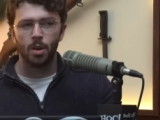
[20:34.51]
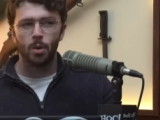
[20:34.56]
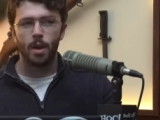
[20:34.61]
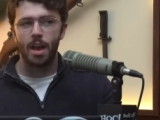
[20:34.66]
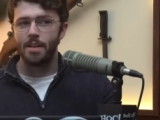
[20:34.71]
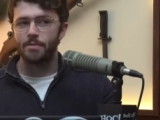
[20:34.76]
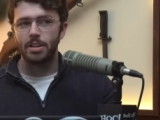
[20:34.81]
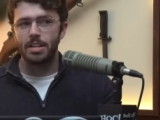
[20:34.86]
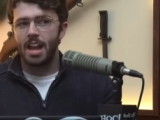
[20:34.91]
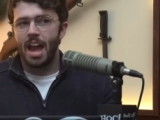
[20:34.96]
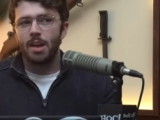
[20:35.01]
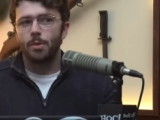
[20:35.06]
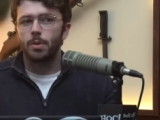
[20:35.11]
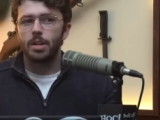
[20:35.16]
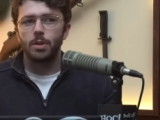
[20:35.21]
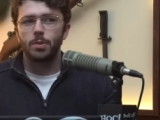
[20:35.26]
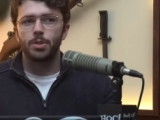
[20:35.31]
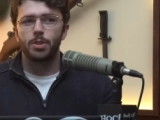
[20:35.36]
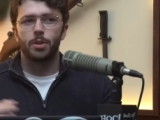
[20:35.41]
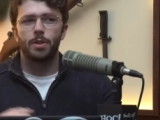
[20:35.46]
every night
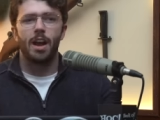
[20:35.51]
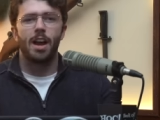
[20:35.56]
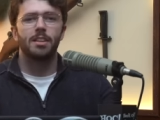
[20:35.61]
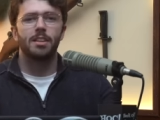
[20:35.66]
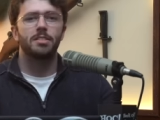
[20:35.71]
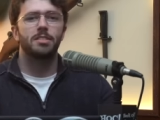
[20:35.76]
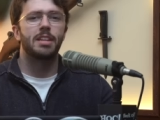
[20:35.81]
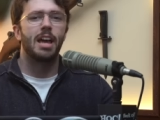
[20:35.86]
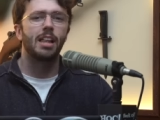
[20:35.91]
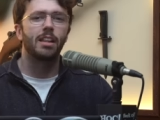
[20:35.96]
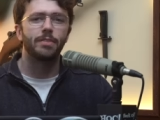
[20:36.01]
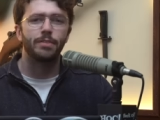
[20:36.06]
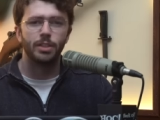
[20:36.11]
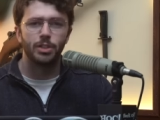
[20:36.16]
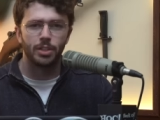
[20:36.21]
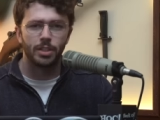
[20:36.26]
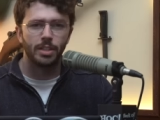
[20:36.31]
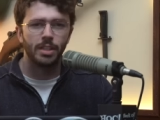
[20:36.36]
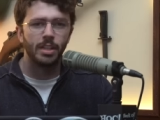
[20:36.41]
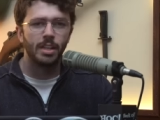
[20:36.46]
when he would turn on his television?